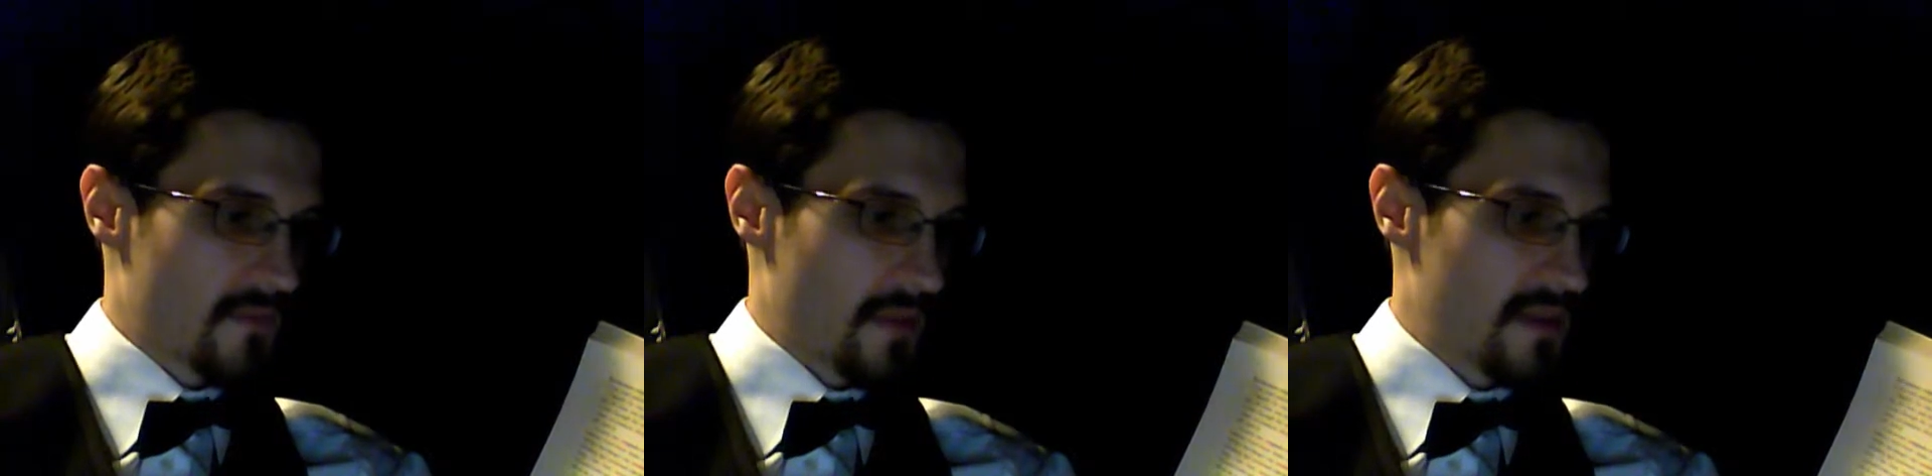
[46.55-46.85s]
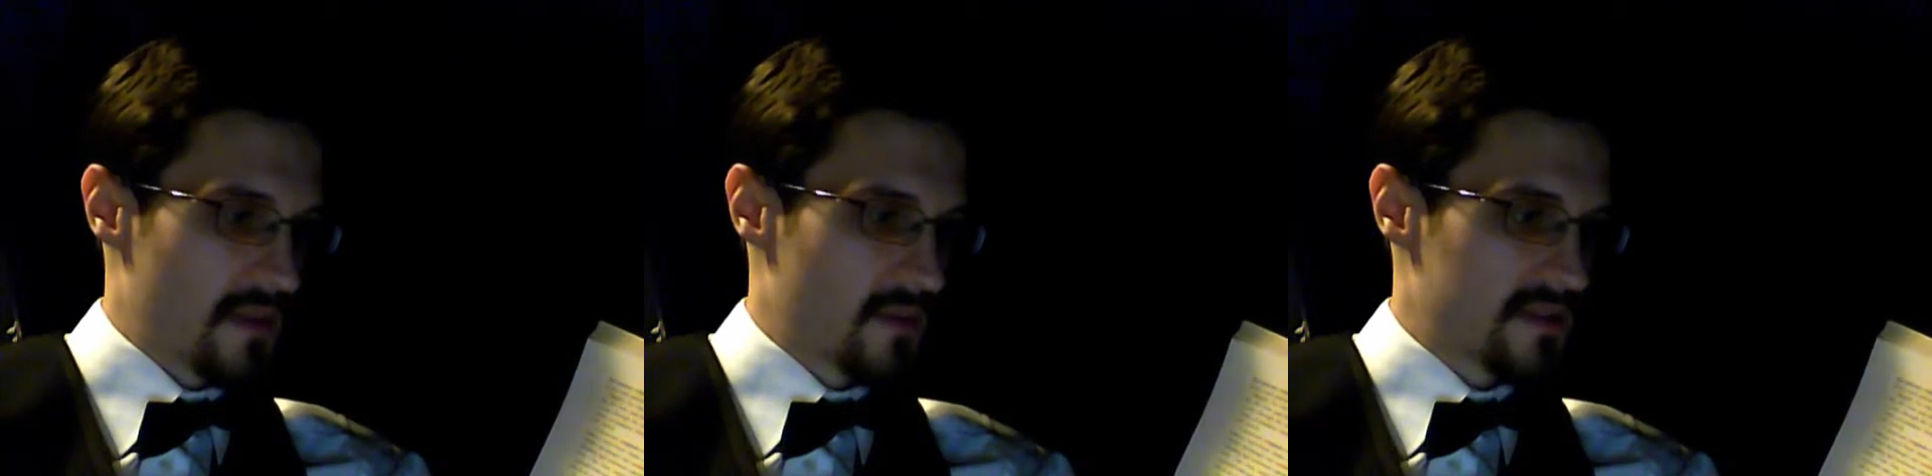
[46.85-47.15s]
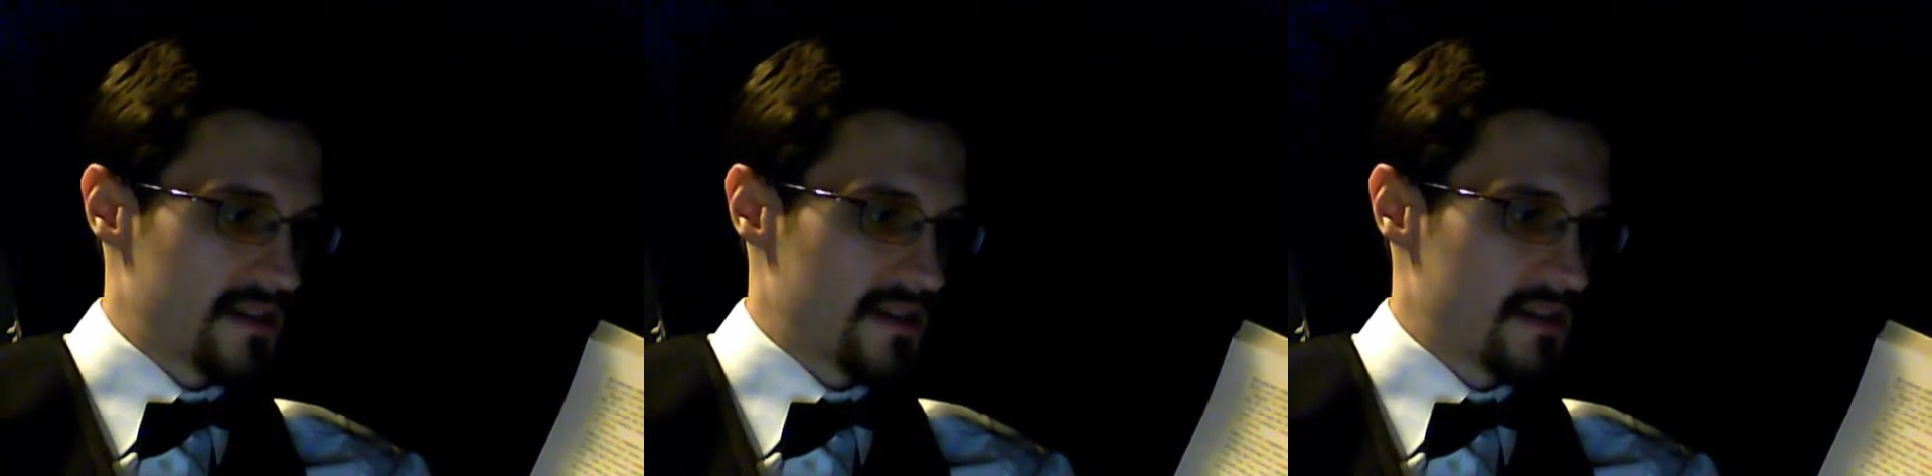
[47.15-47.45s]
and Malone
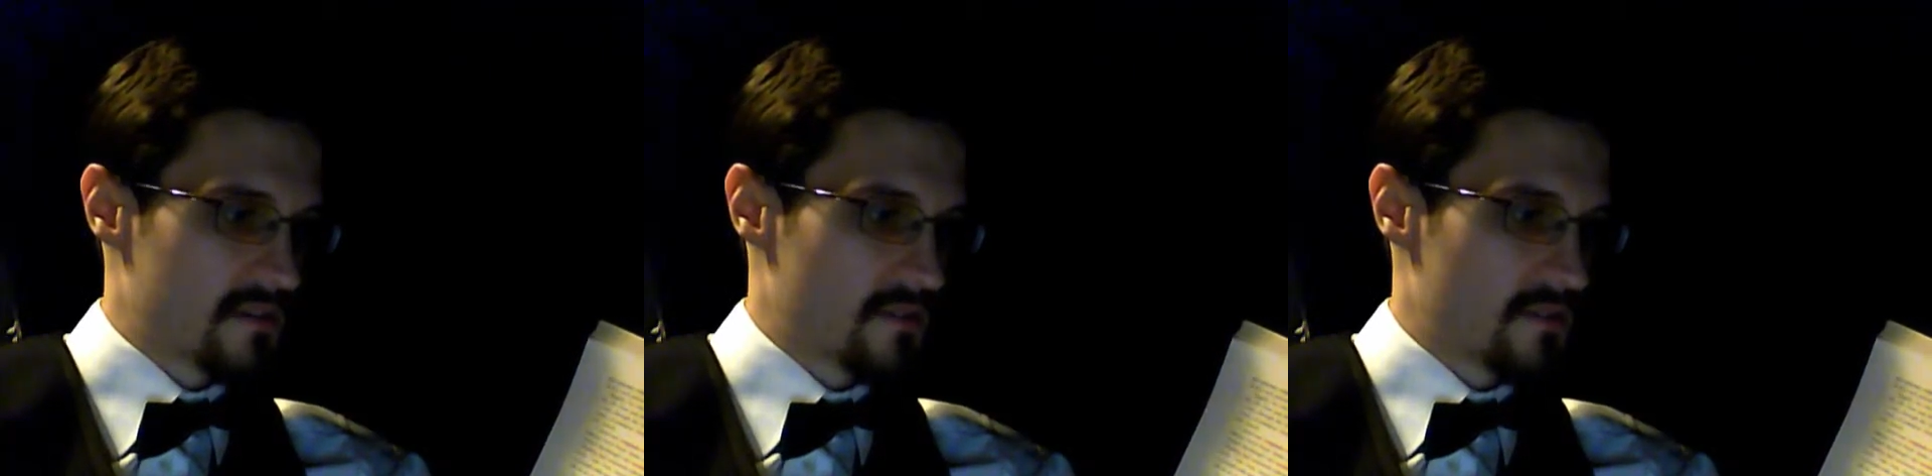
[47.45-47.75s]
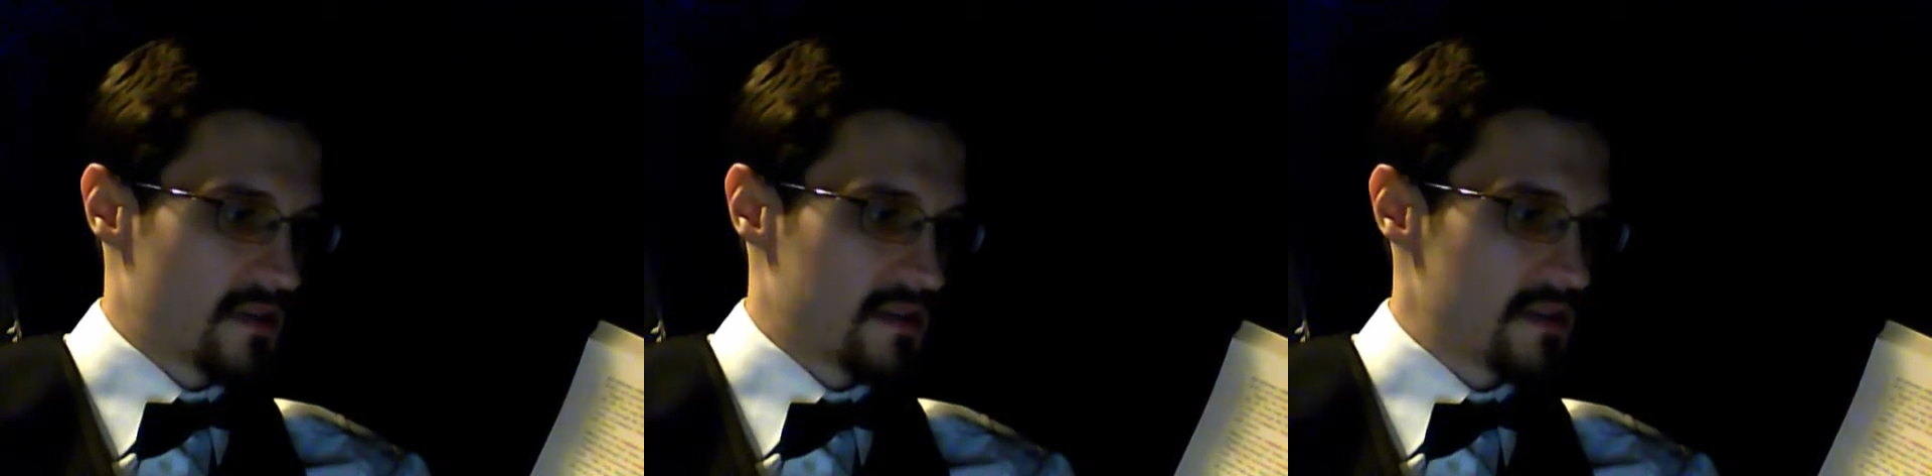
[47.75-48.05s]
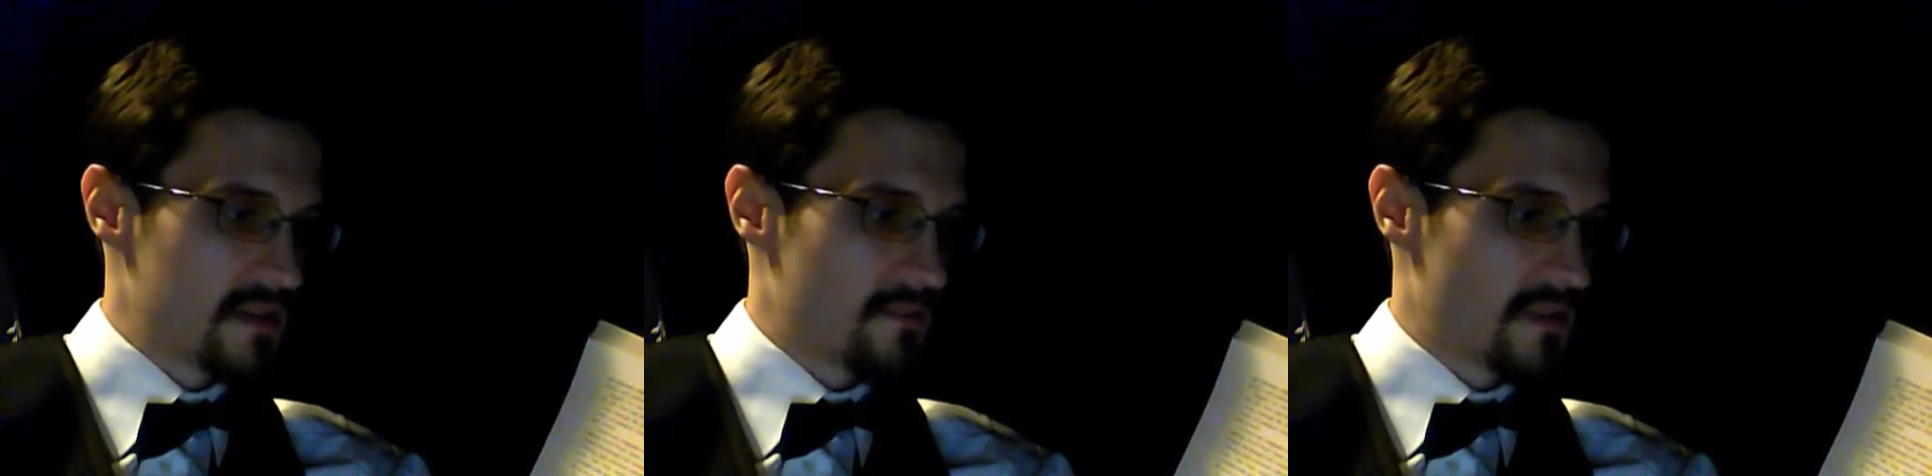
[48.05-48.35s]
was lucky to have been deep